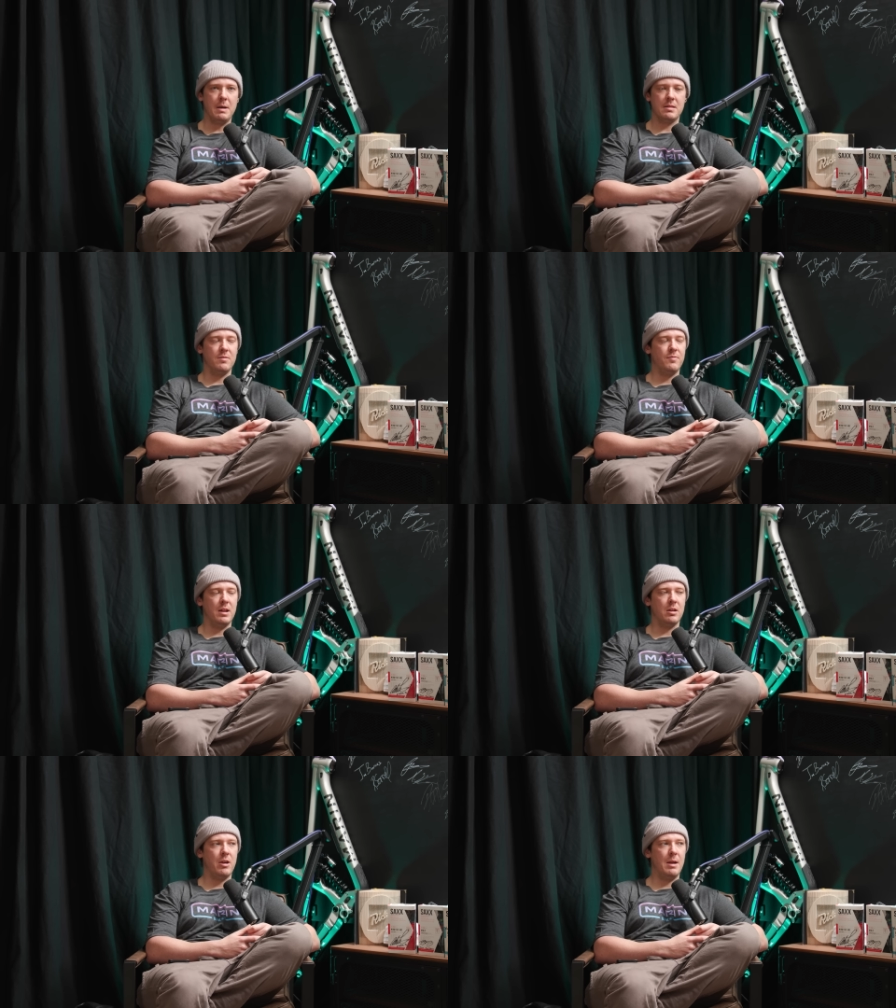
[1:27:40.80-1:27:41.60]
a massive
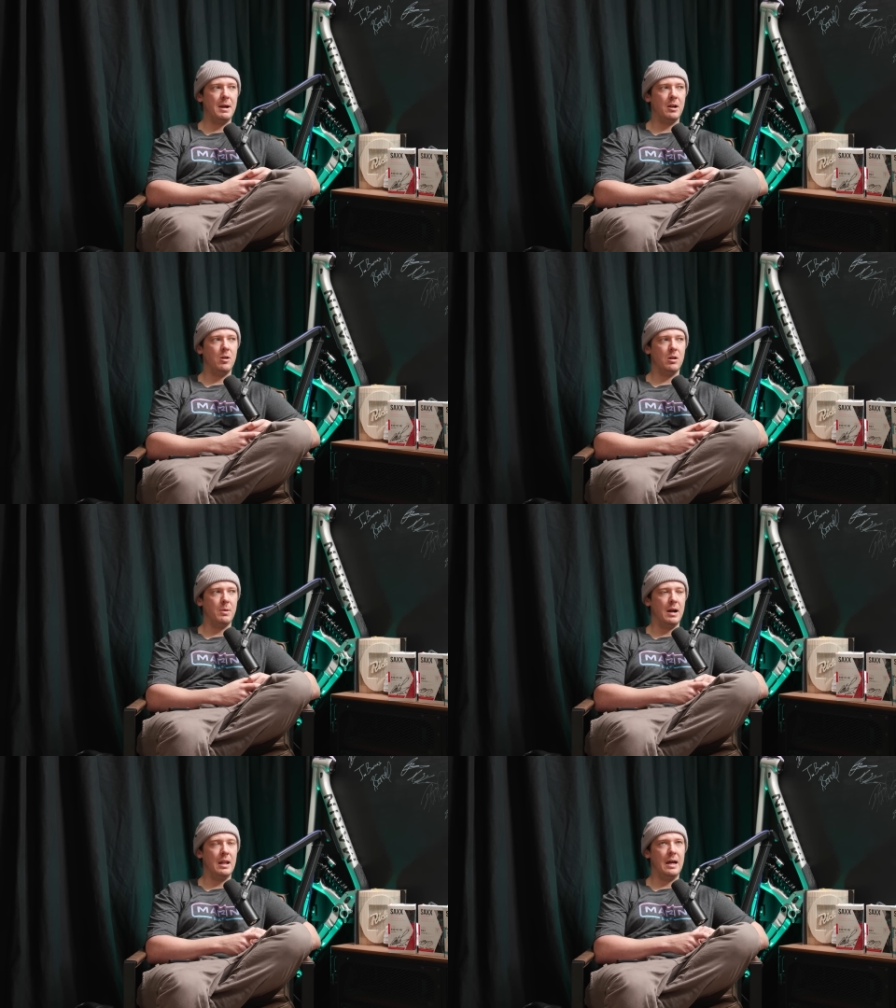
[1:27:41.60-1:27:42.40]
fan of Graham Hancock,
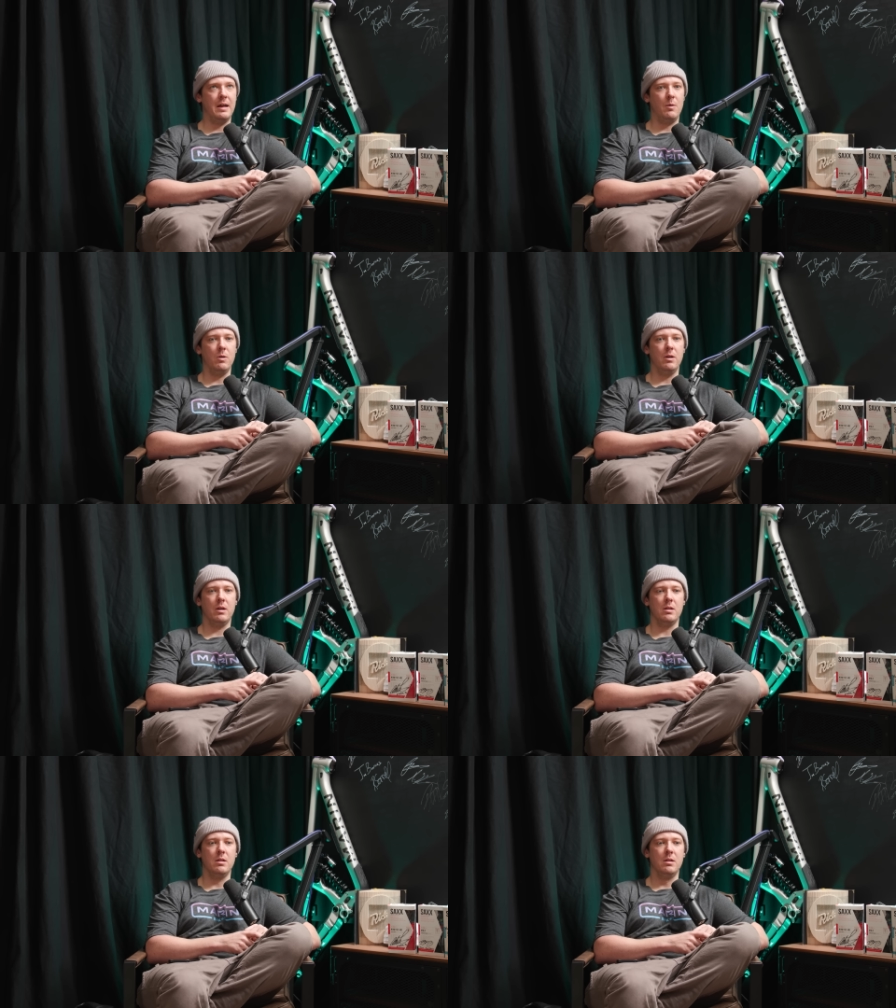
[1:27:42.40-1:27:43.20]
but I like that
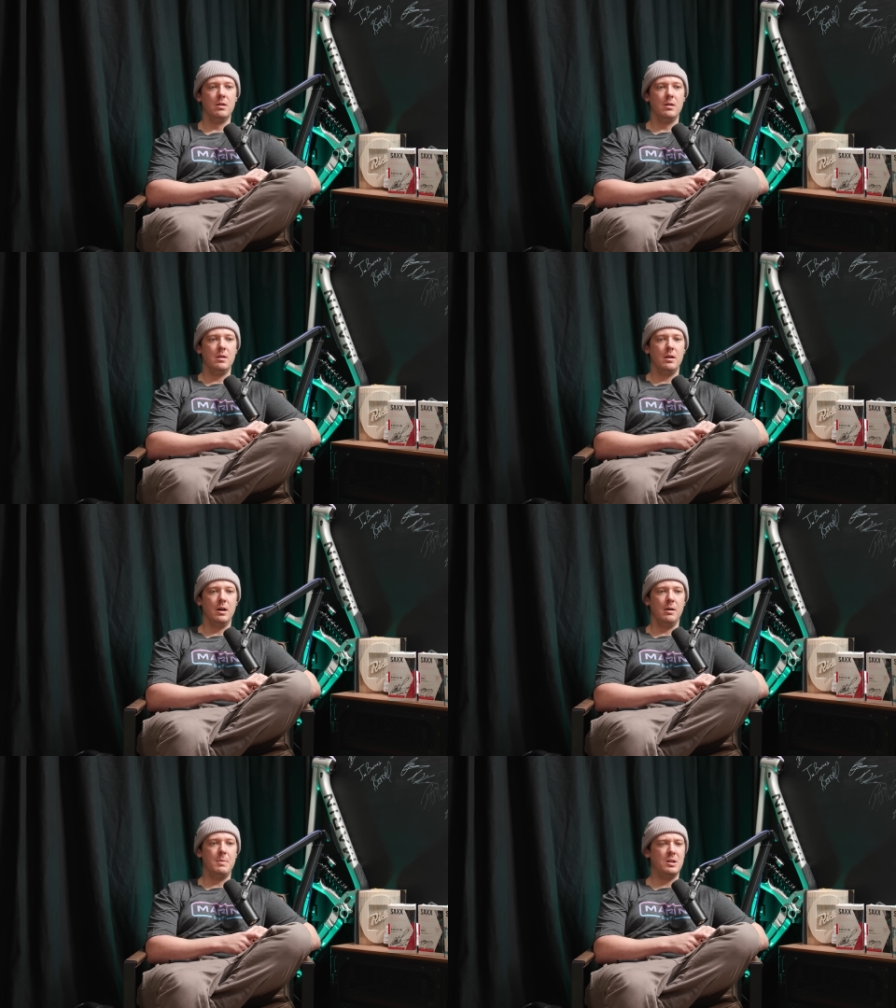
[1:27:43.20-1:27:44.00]
work, and
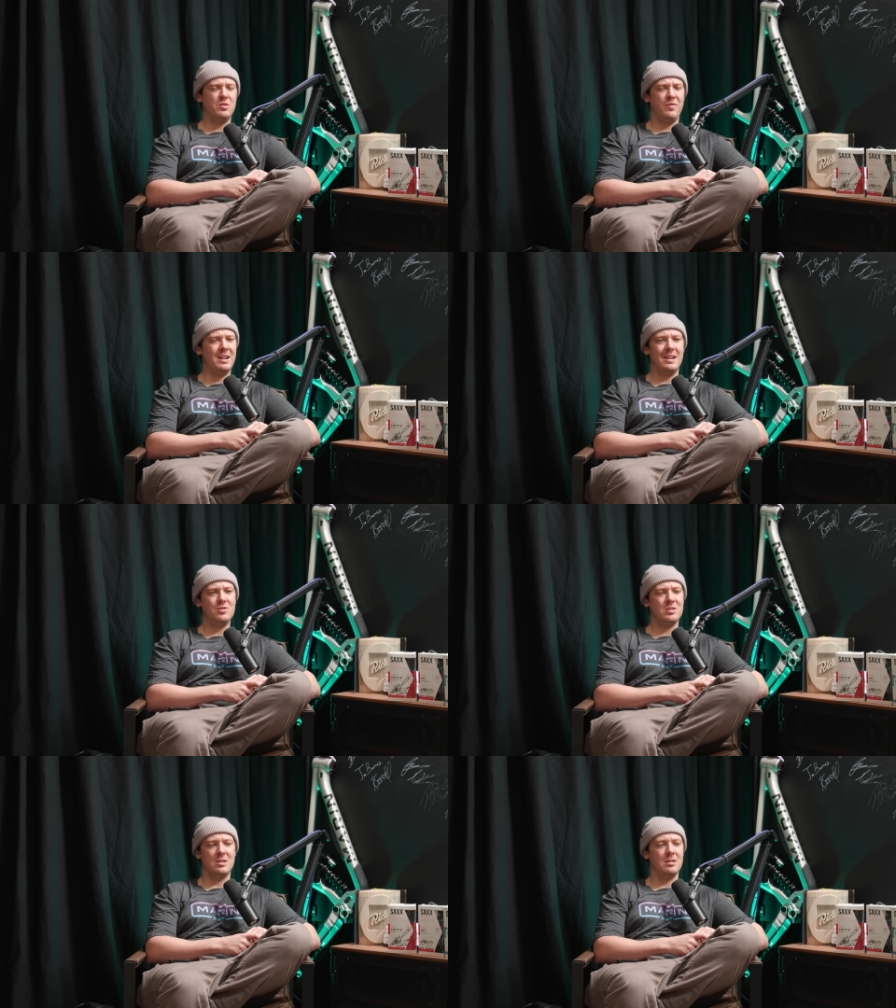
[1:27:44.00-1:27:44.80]
I just find it
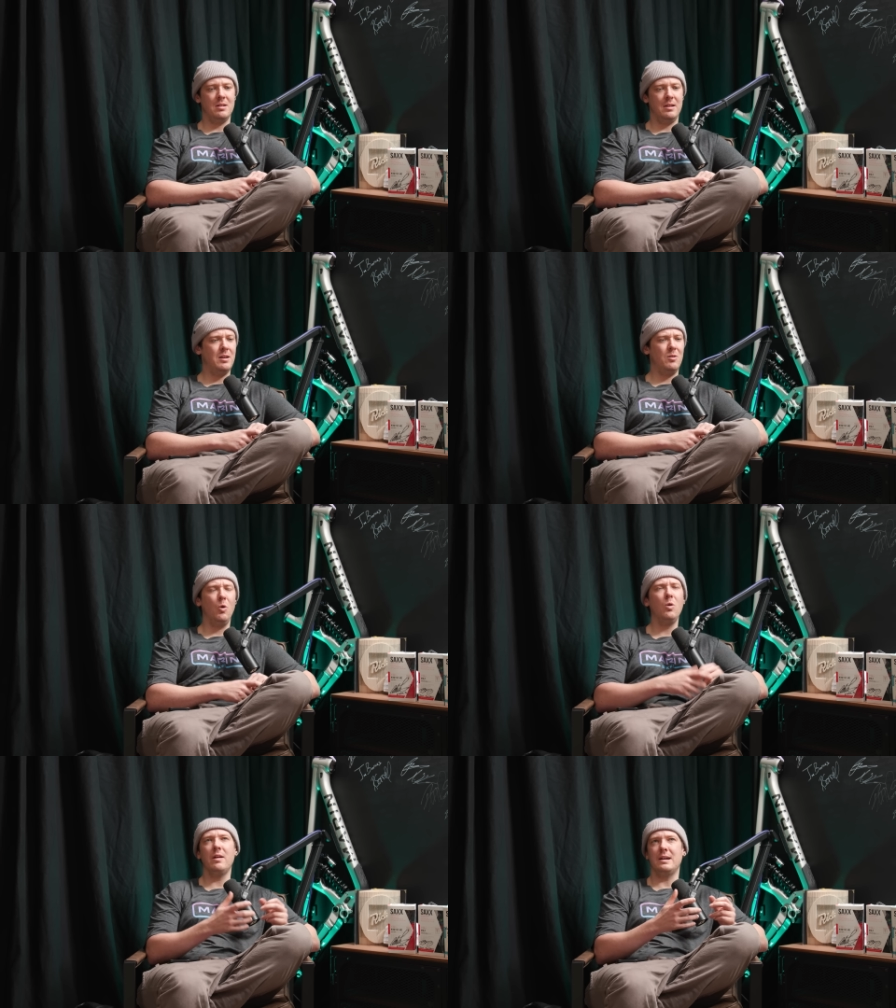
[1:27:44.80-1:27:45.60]
interesting. Like,
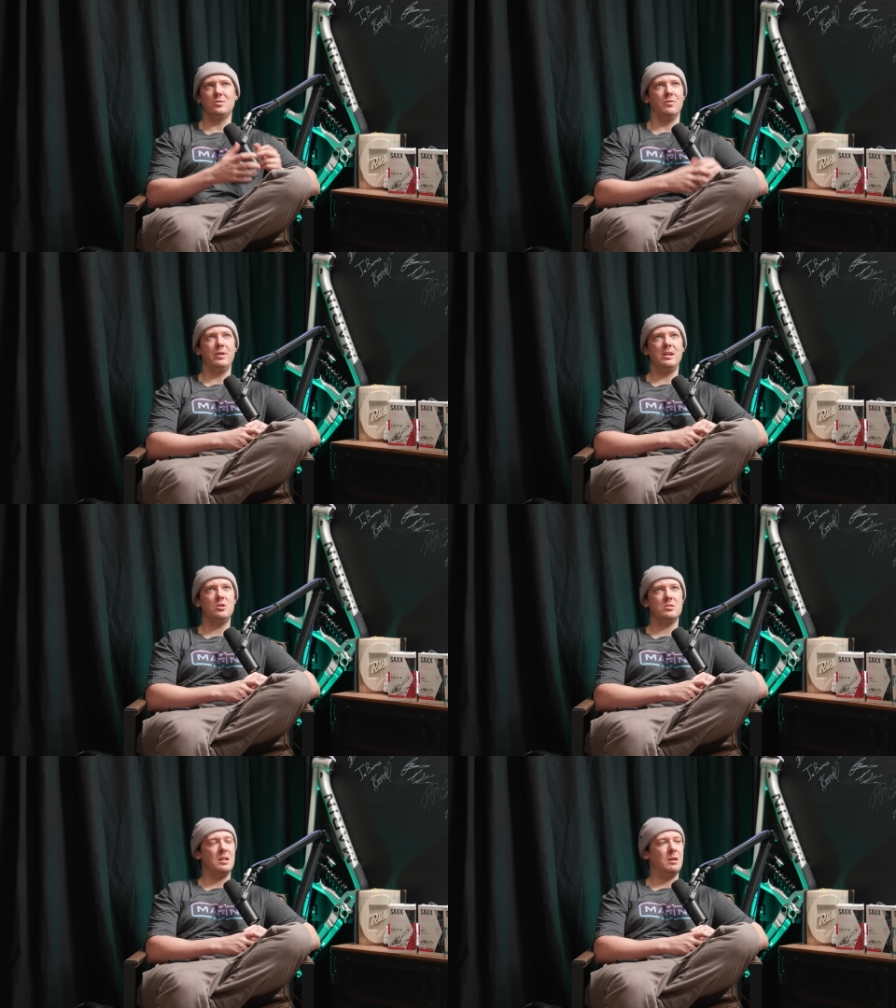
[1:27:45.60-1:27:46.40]
all of that stuff where you can
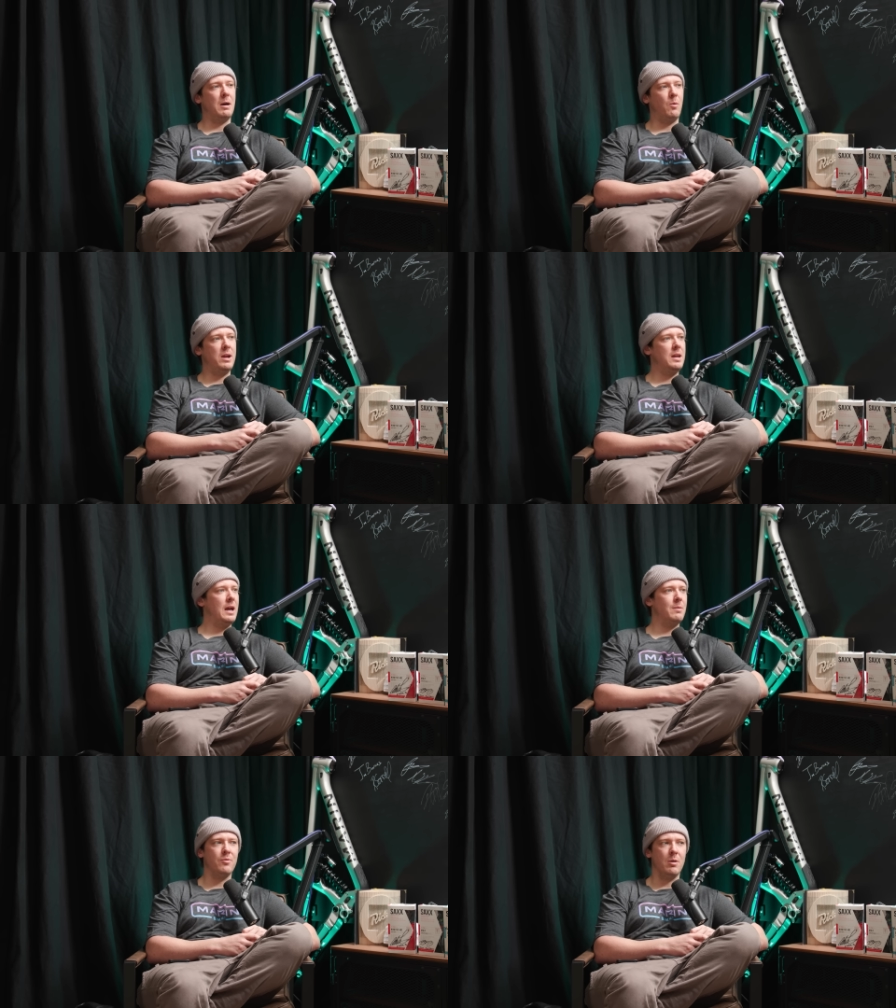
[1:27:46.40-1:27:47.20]
just think about where you
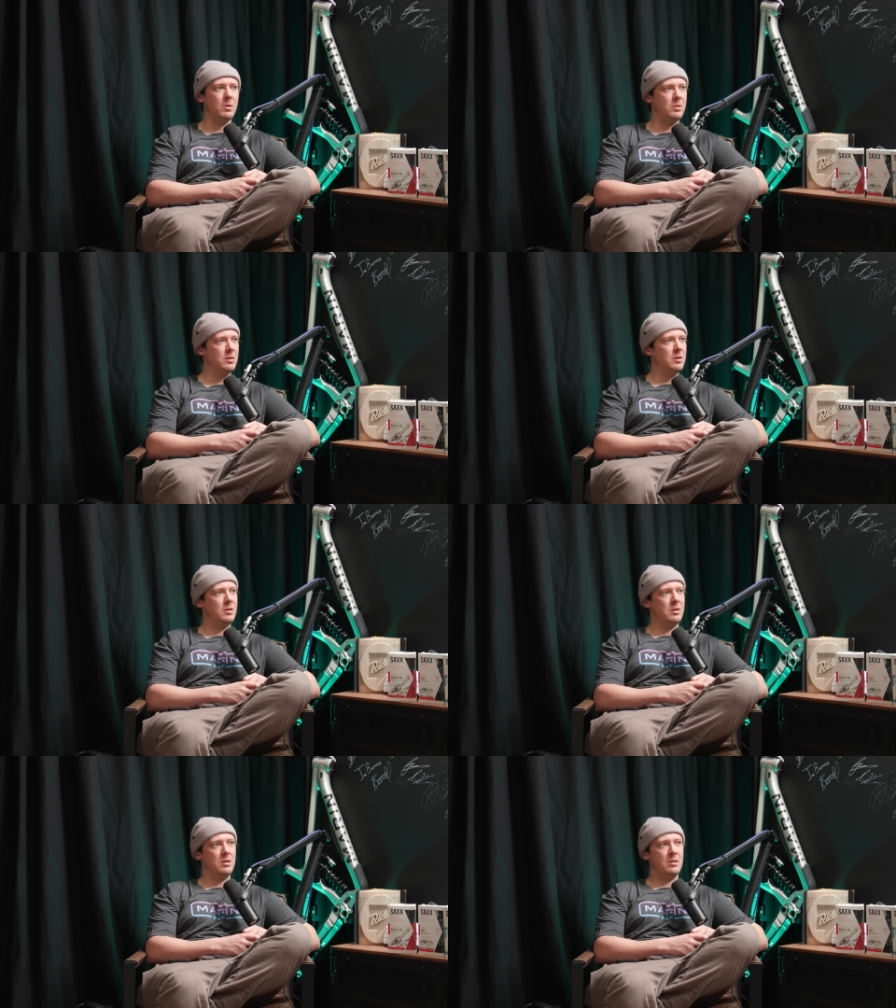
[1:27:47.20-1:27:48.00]
came from and
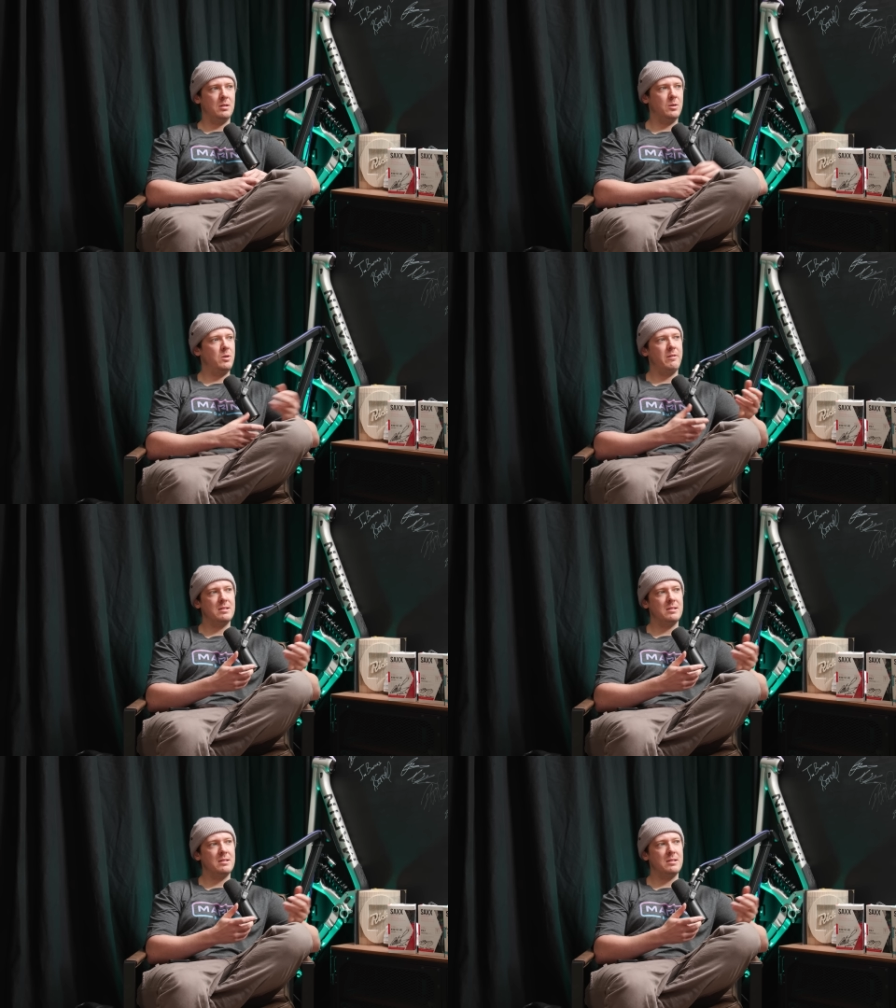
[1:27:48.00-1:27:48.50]
who are your